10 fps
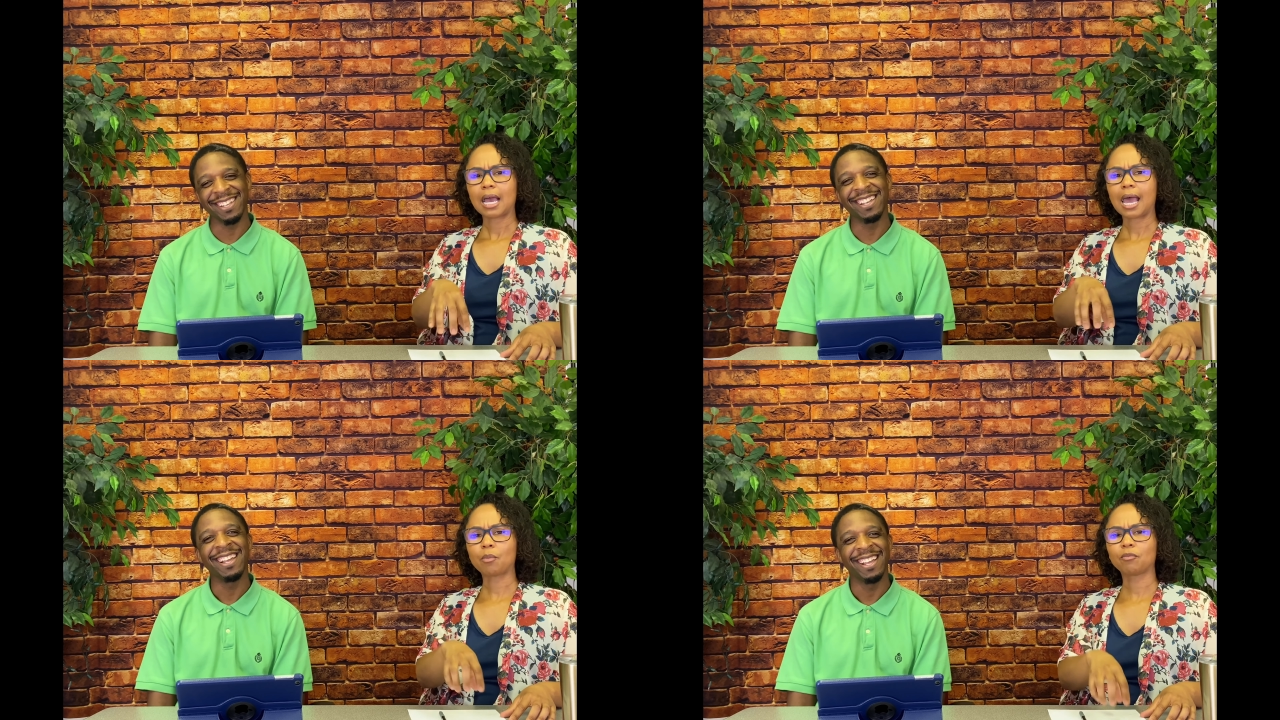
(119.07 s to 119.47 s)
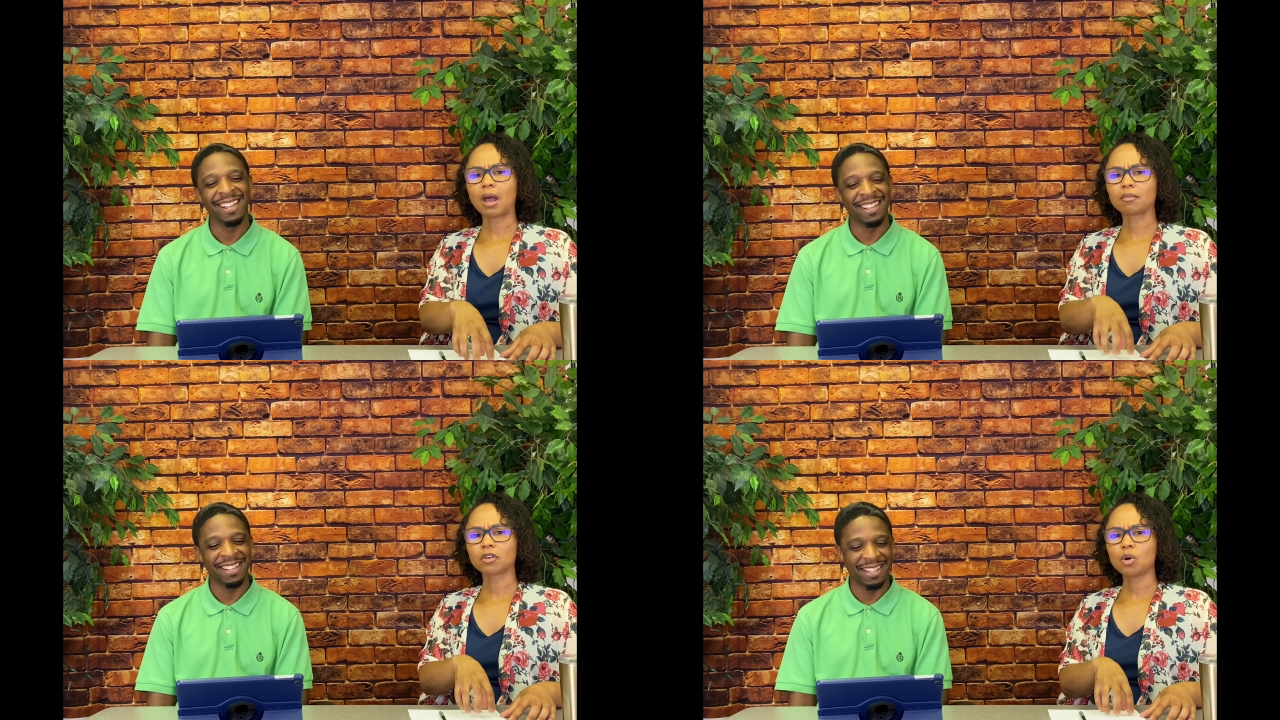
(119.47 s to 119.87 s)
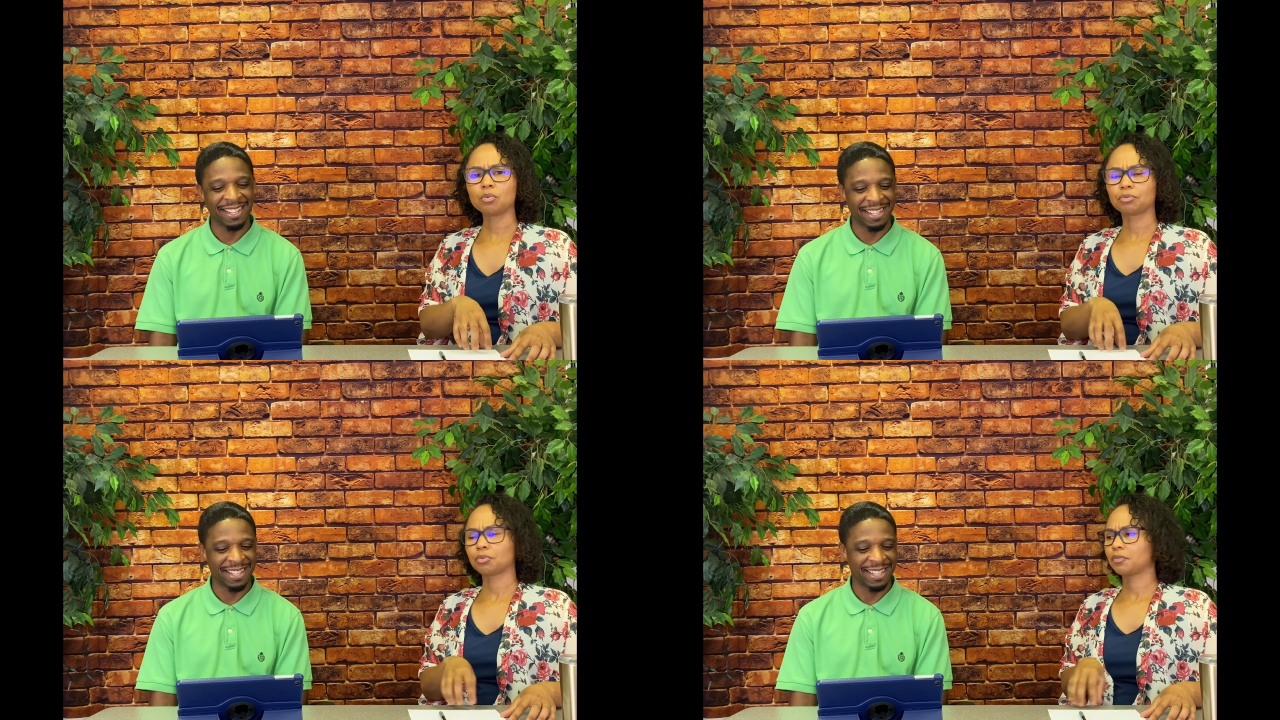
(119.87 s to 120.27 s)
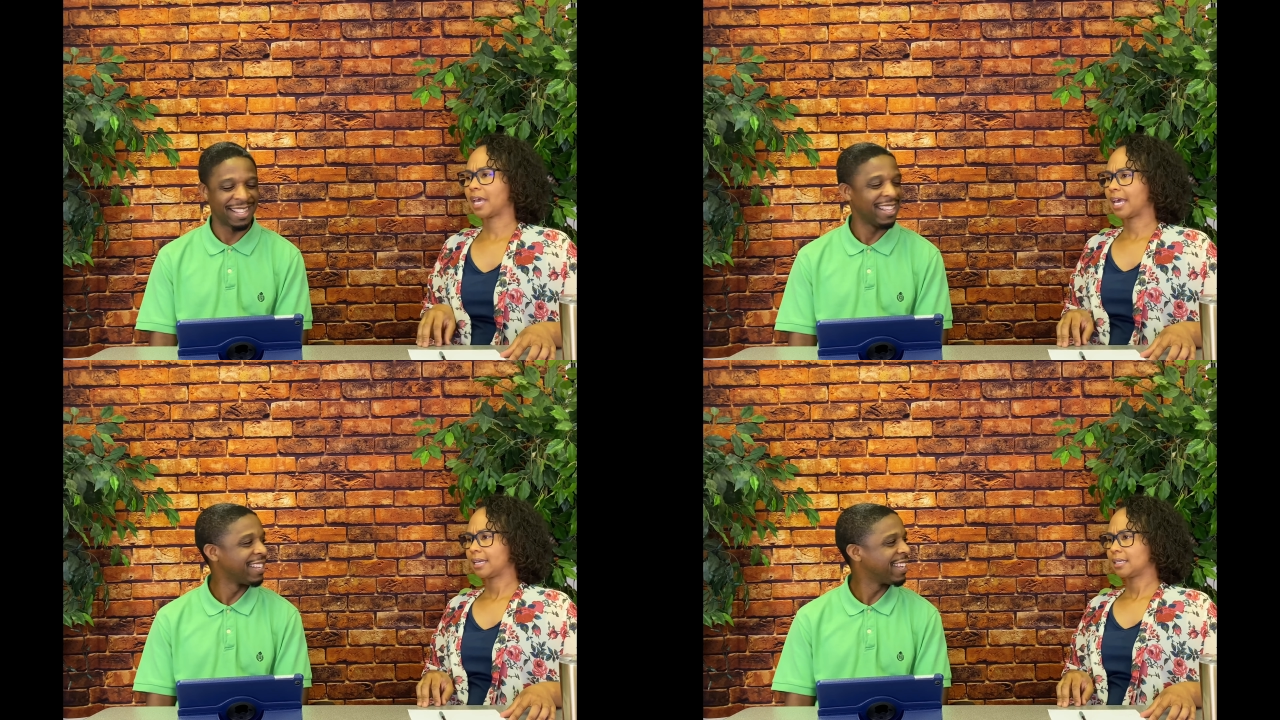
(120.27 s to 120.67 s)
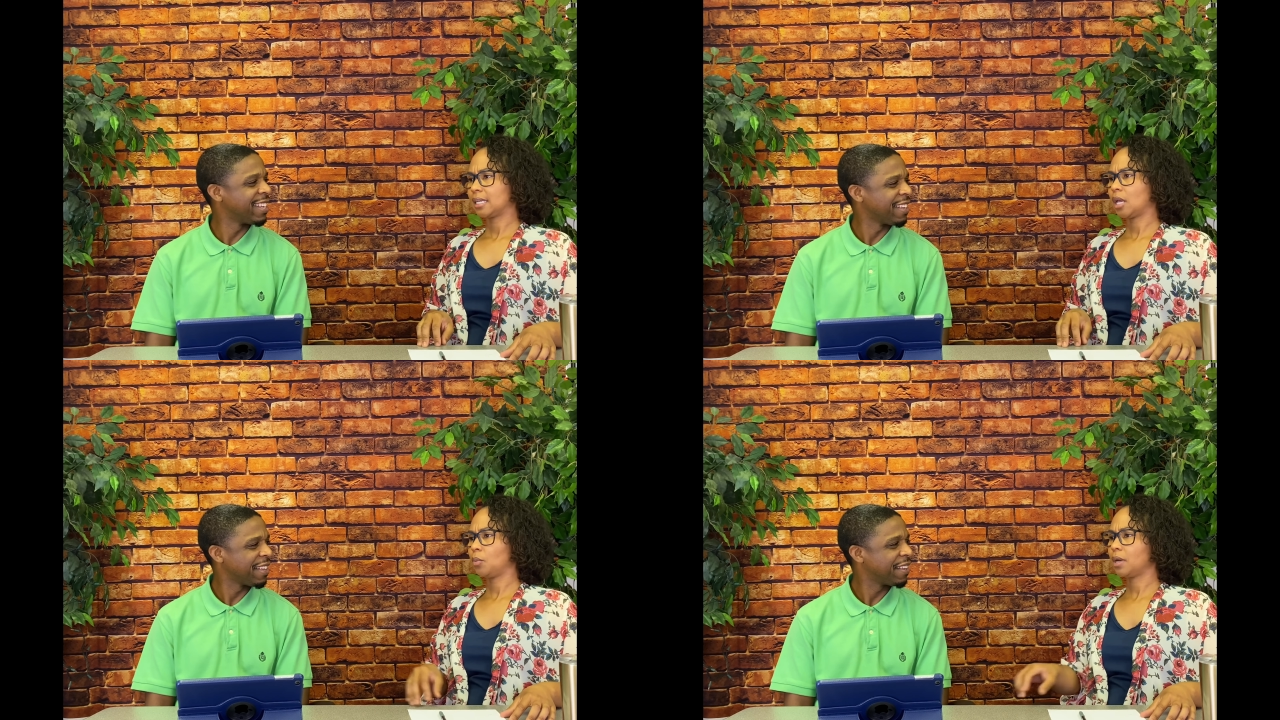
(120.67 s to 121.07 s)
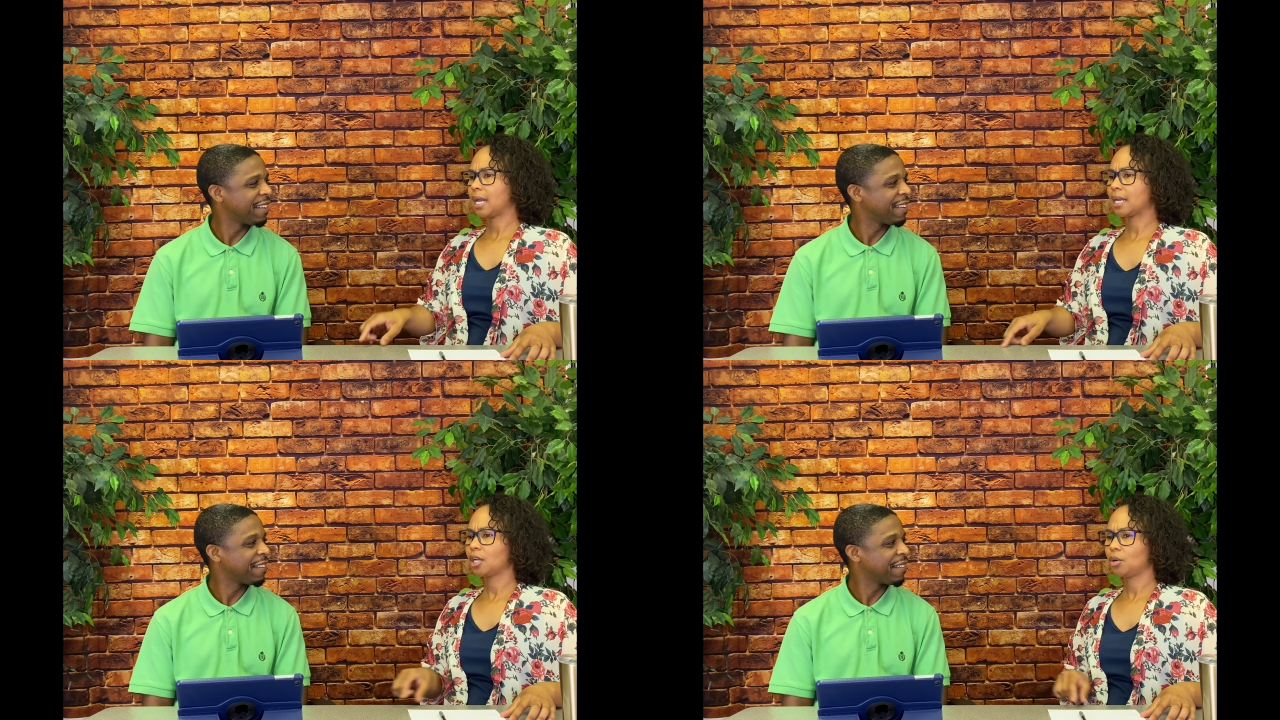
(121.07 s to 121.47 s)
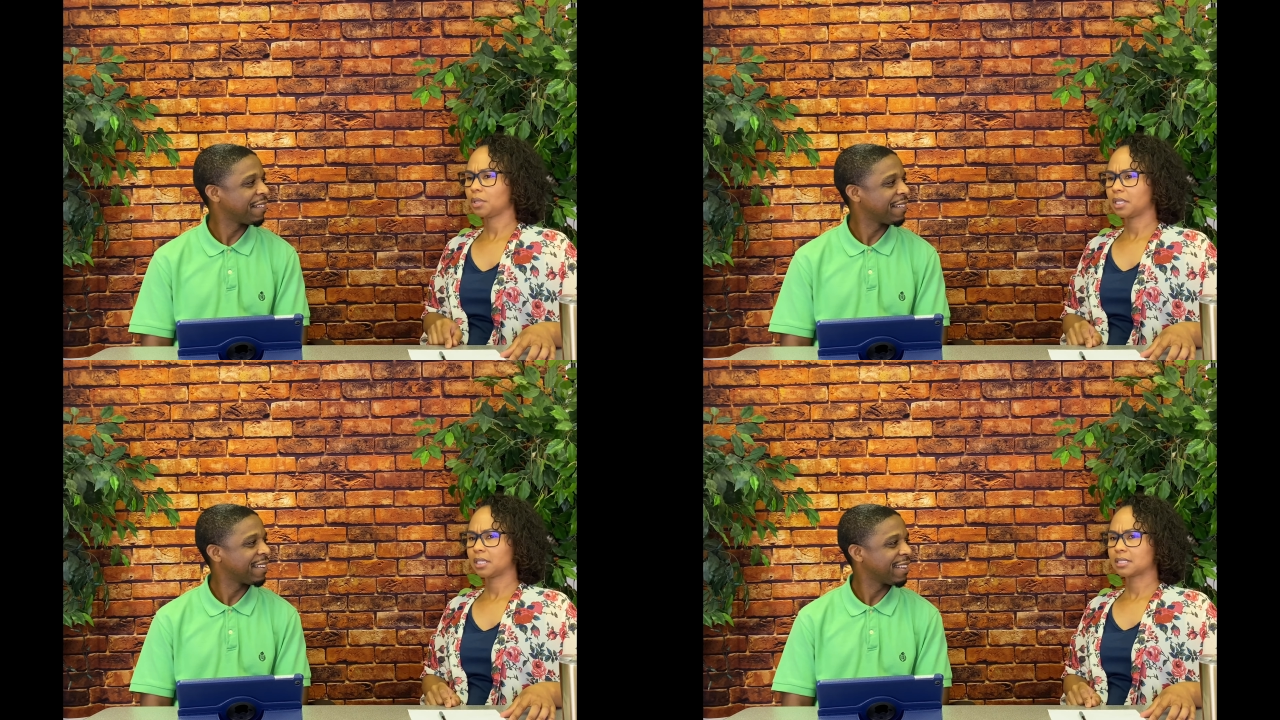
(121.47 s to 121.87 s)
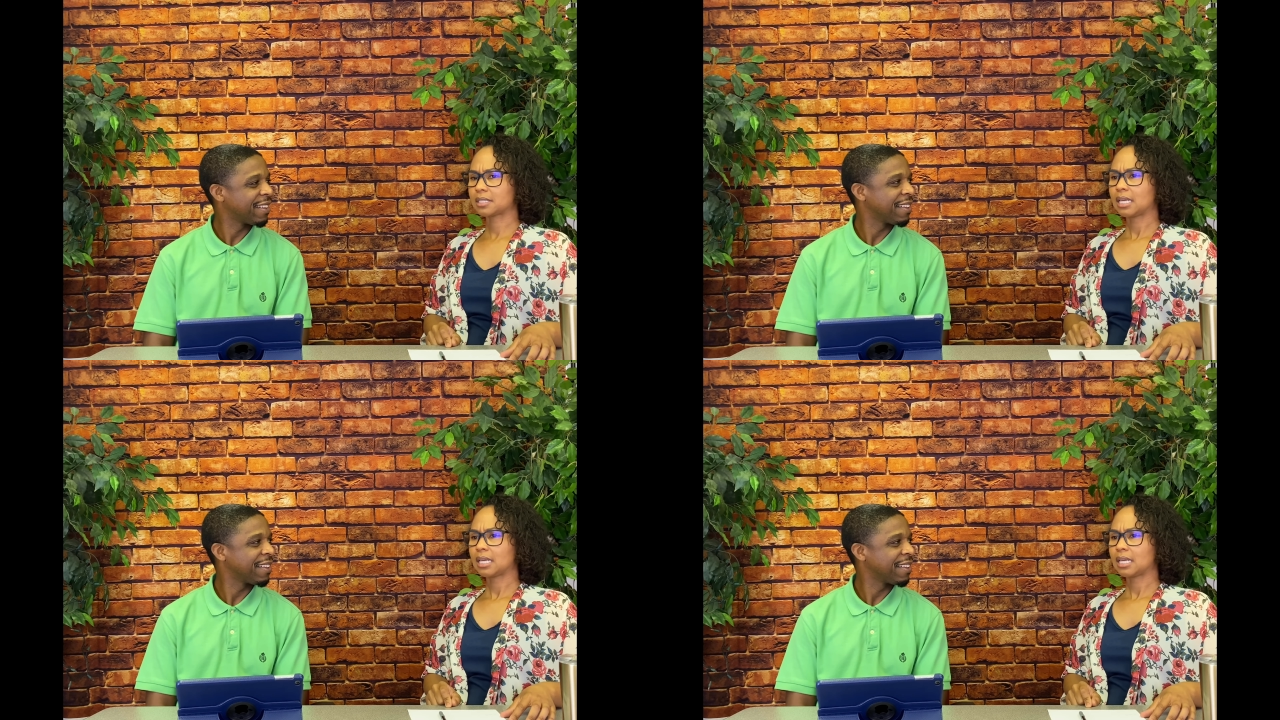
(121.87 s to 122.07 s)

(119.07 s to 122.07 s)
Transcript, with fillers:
Speaker 1: I've, I've gone through that. Yeah. And what I know is